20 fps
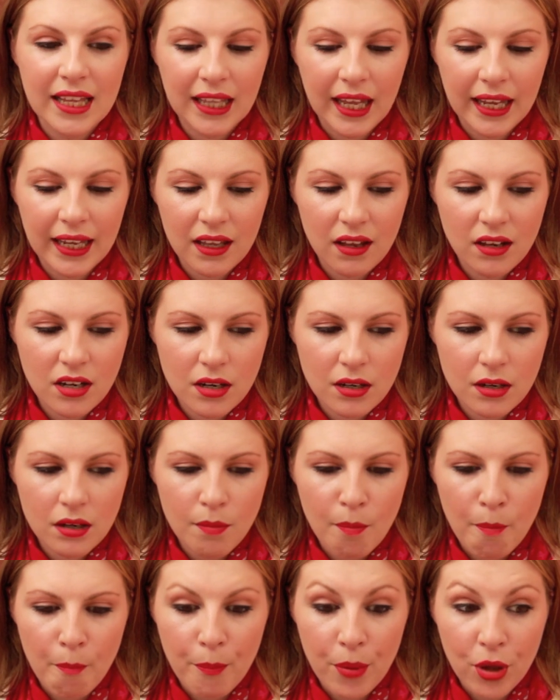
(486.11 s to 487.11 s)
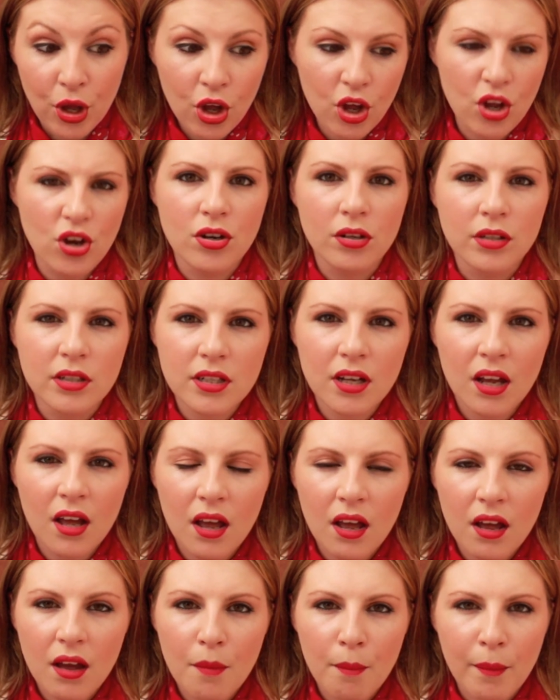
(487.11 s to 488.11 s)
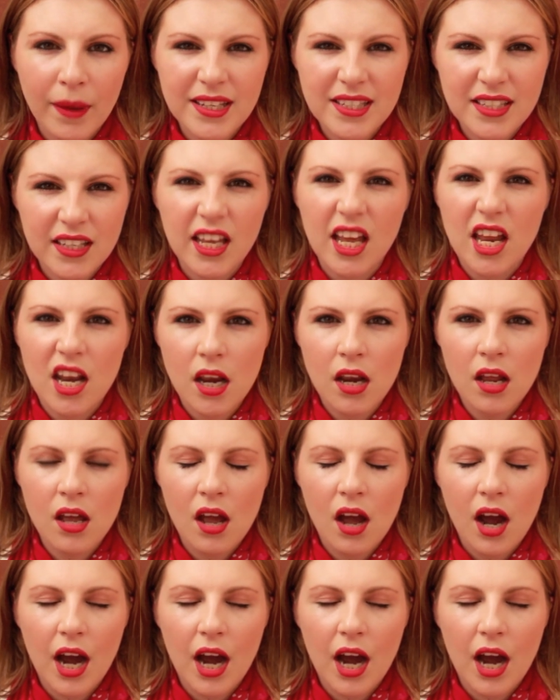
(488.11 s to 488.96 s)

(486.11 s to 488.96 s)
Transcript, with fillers: It like burned my skin.